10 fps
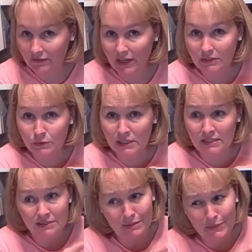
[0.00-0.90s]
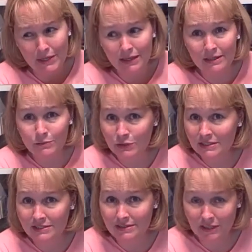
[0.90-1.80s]
In fact, we're going to skip the cutting
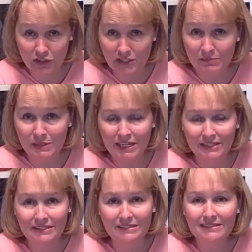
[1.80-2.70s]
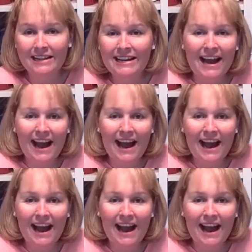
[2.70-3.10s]
board section because